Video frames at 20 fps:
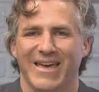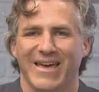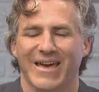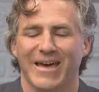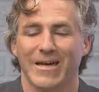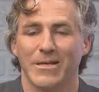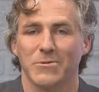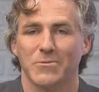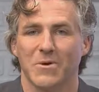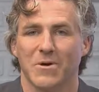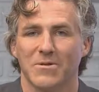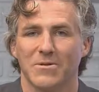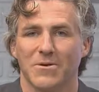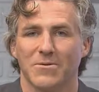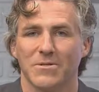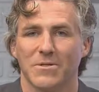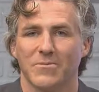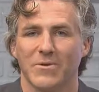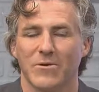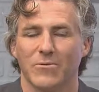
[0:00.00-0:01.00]
As we all
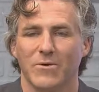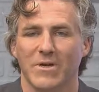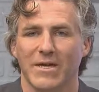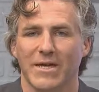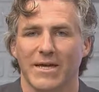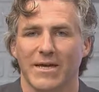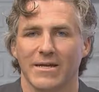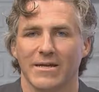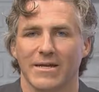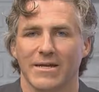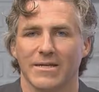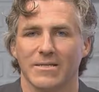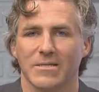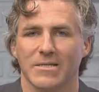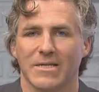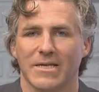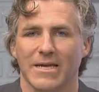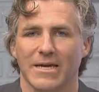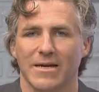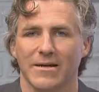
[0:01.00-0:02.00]
know, it's a big weekend. It's
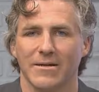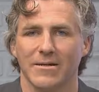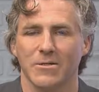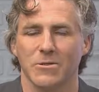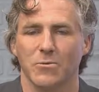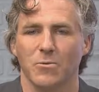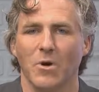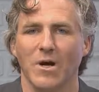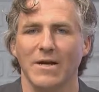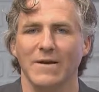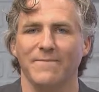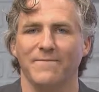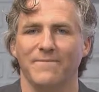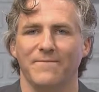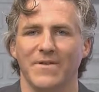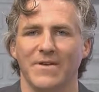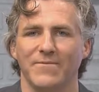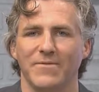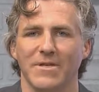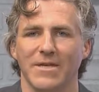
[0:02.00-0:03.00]
Canada's
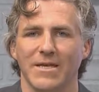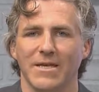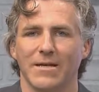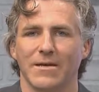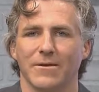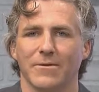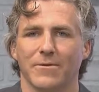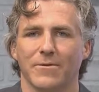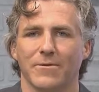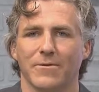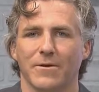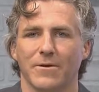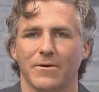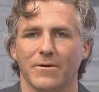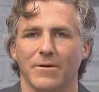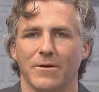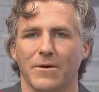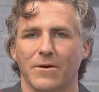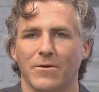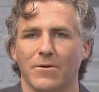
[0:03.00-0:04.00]
150th. There
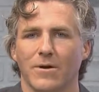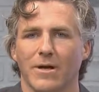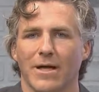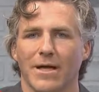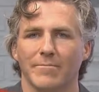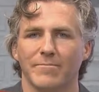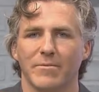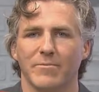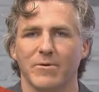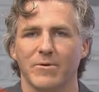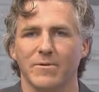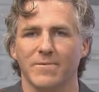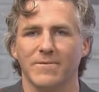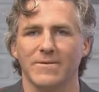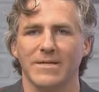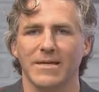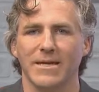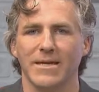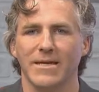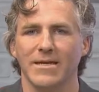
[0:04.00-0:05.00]
you go. Happy
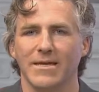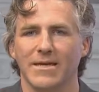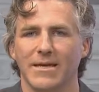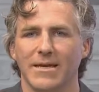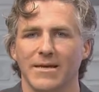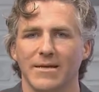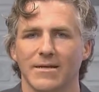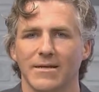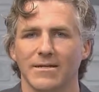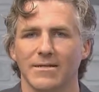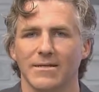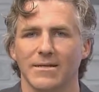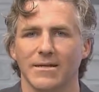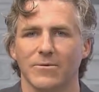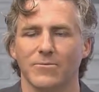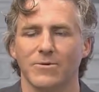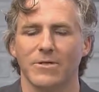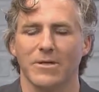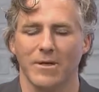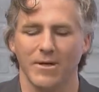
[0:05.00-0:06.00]
birthday, Canada.
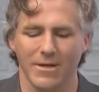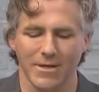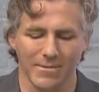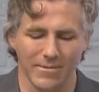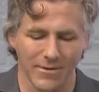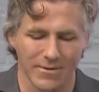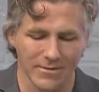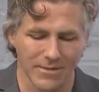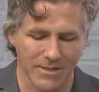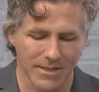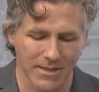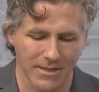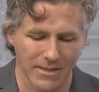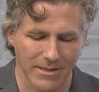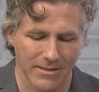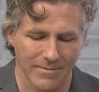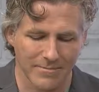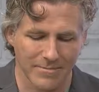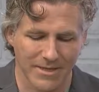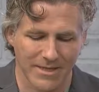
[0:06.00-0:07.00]
We're talking about
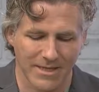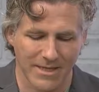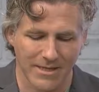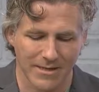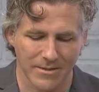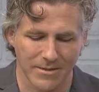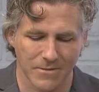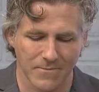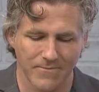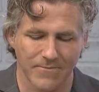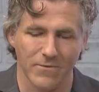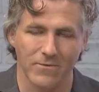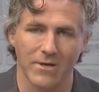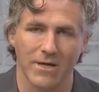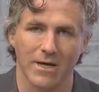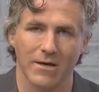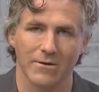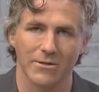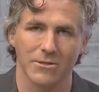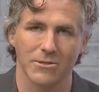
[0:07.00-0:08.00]
um, Canada's food
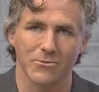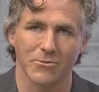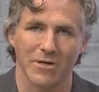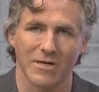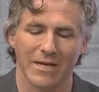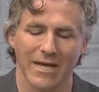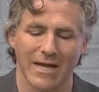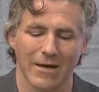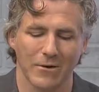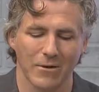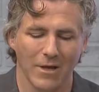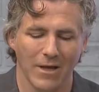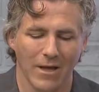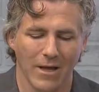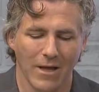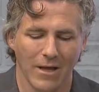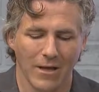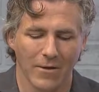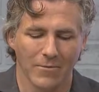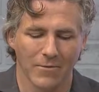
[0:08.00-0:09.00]
heritage right now
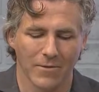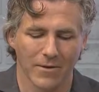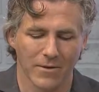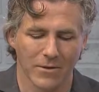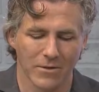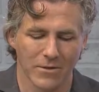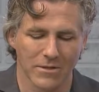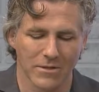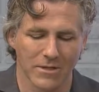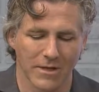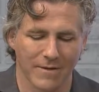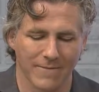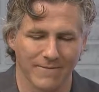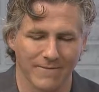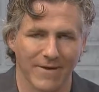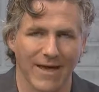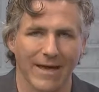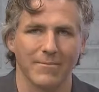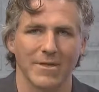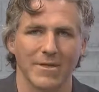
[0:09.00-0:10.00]
with a good uh,
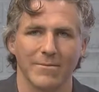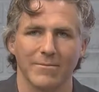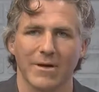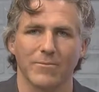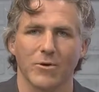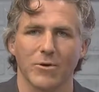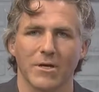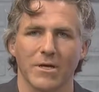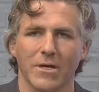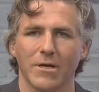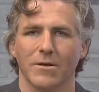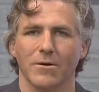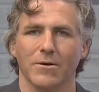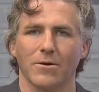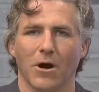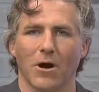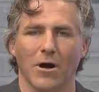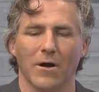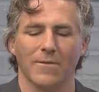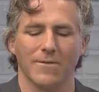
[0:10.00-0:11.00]
family member here
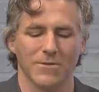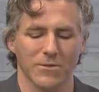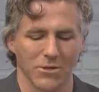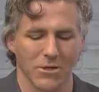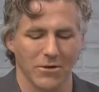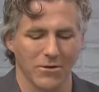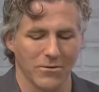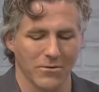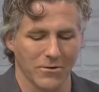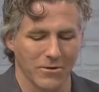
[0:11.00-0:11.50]
on the show.